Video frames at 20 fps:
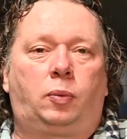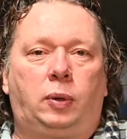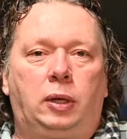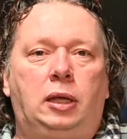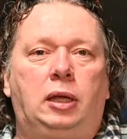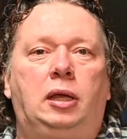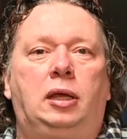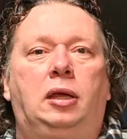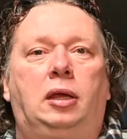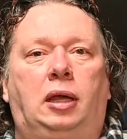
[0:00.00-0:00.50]

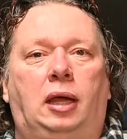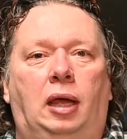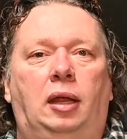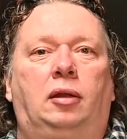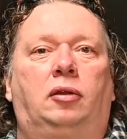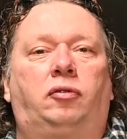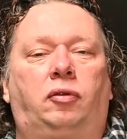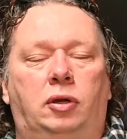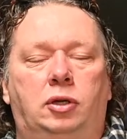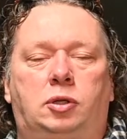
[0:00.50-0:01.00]
we
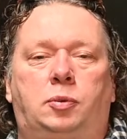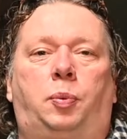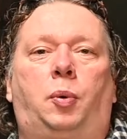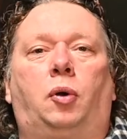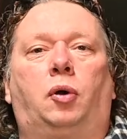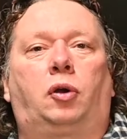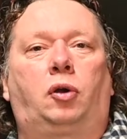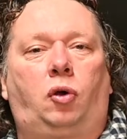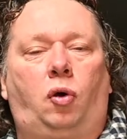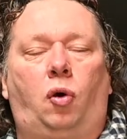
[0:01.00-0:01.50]
can
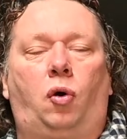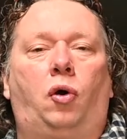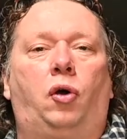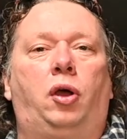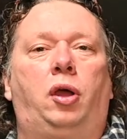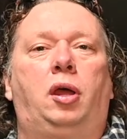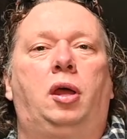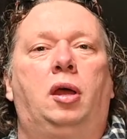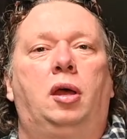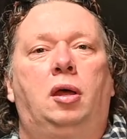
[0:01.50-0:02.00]
transport
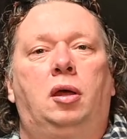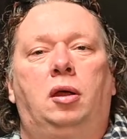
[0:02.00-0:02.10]
koi